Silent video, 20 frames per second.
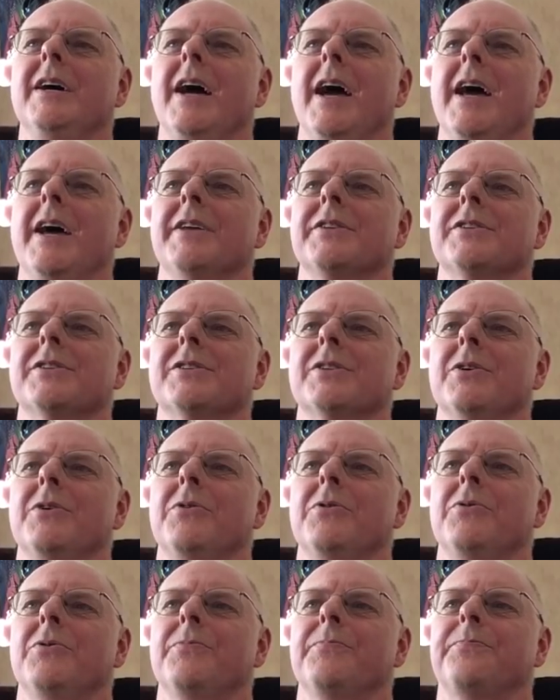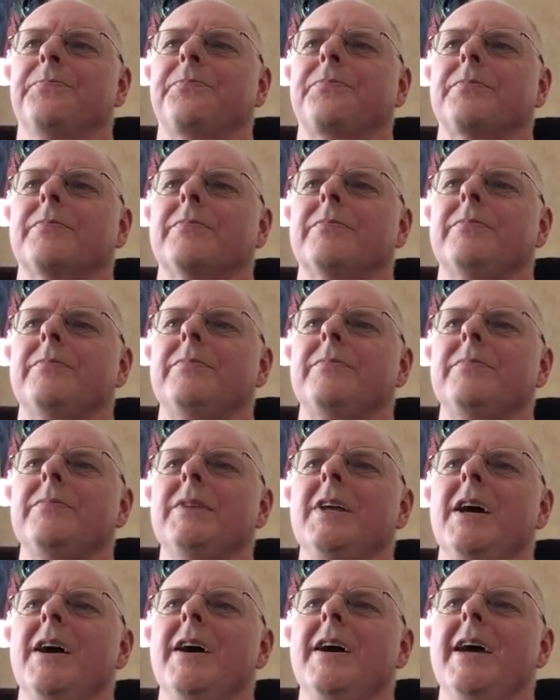And so
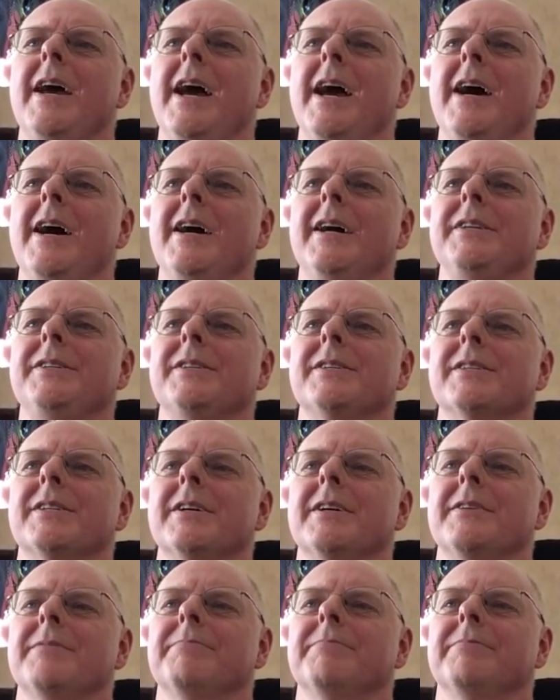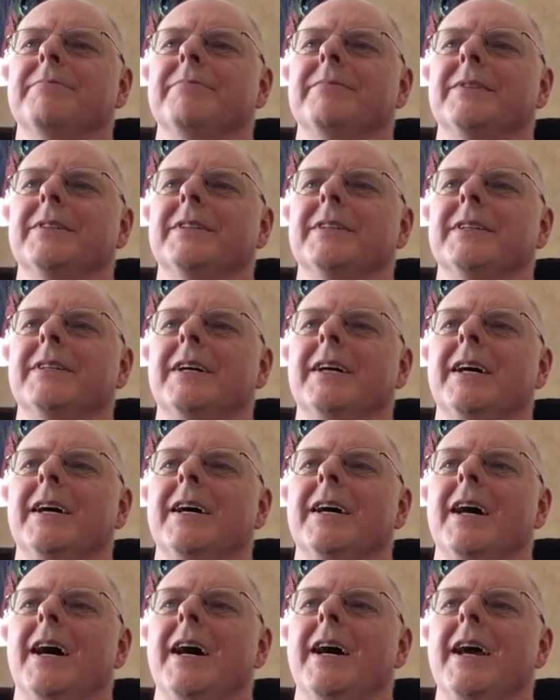I had some
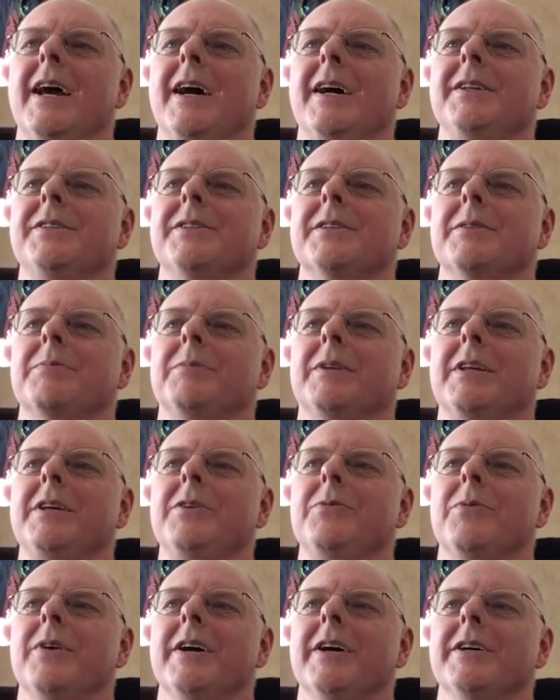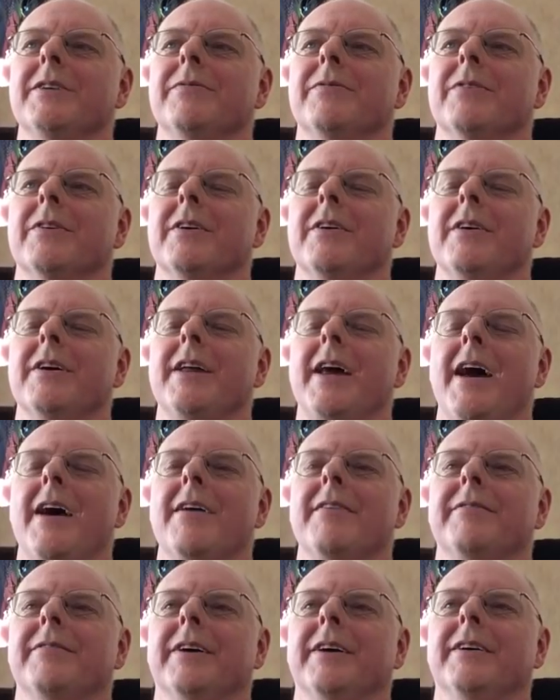leeway for not
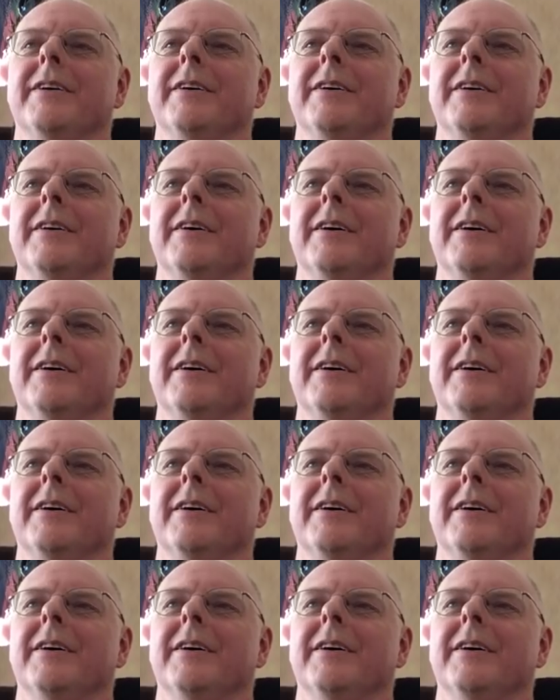having